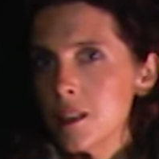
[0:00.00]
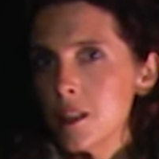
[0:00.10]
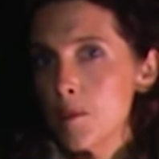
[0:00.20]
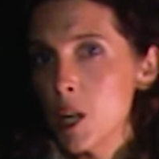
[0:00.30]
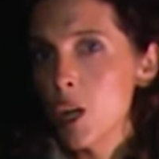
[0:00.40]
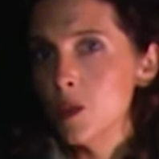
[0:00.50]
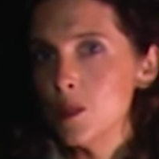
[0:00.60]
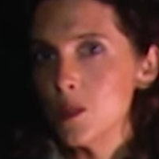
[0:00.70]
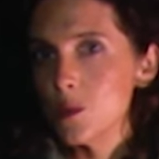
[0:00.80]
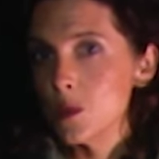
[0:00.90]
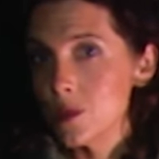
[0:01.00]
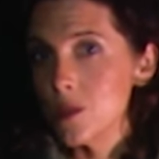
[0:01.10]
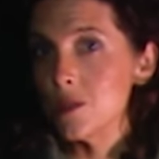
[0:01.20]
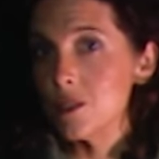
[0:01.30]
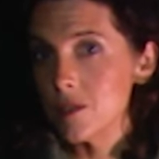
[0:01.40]
The Minoans were
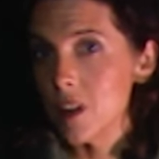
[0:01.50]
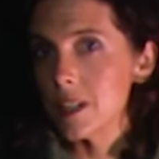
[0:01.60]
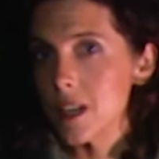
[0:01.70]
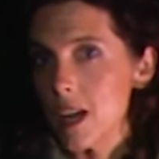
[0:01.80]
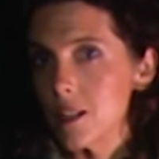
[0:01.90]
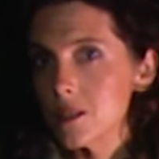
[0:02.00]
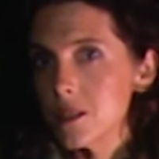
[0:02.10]
soon to find out.